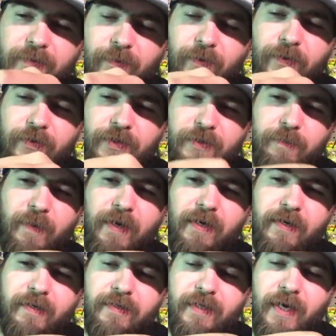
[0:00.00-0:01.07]
said, well, you're just
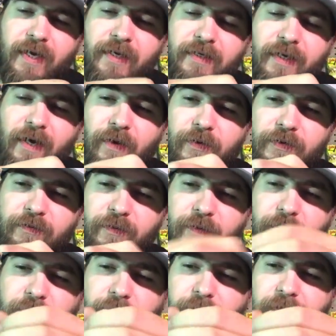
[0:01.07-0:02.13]
paying $8 for a
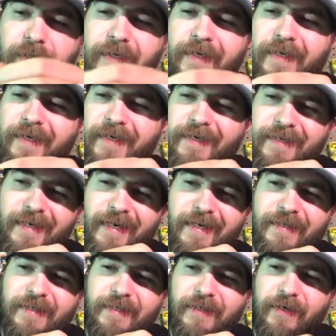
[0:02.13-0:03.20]
hook.
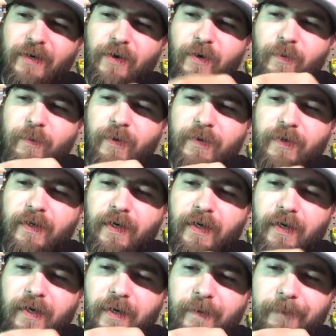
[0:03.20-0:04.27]
Yes and no, but
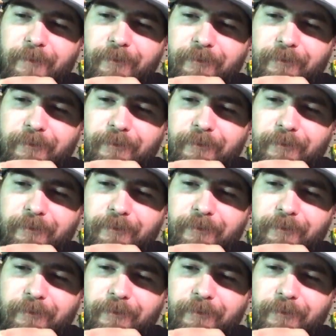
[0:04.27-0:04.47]
I